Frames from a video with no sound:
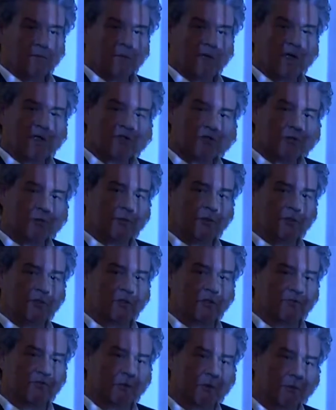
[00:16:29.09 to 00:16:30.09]
instruments
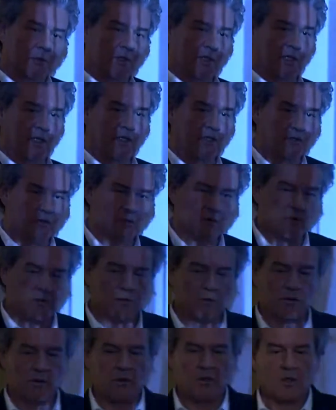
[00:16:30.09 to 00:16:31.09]
of communication
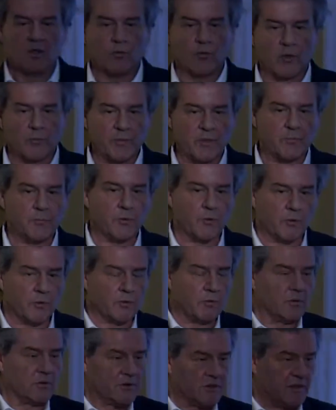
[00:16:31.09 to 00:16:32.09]
where
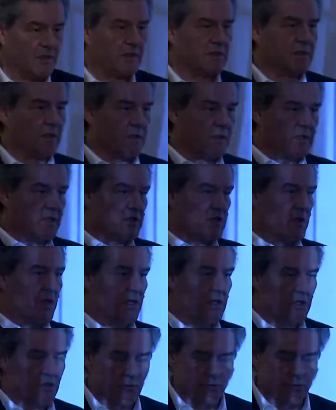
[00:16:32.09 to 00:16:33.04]
people sit and exchange,